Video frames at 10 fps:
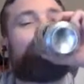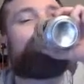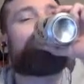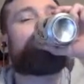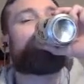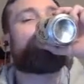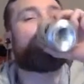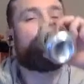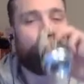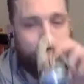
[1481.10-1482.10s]

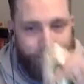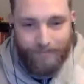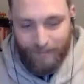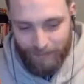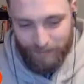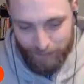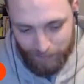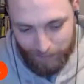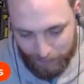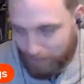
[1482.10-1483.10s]

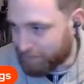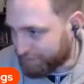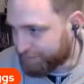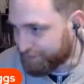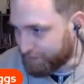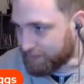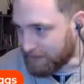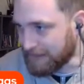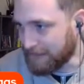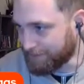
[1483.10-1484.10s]

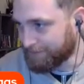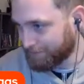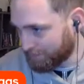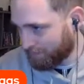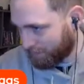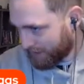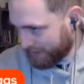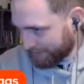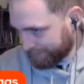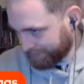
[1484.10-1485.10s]

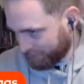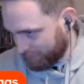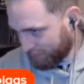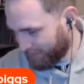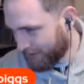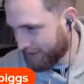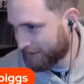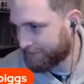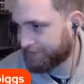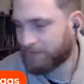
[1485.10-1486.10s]

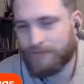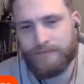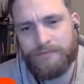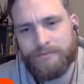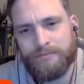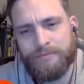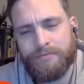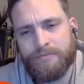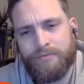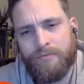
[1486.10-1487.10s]

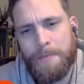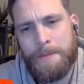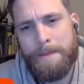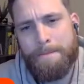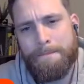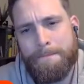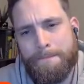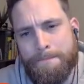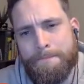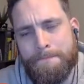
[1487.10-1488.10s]

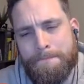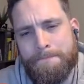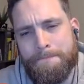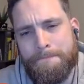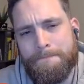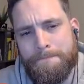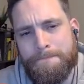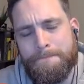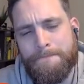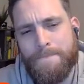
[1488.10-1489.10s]
The person shown says nothing.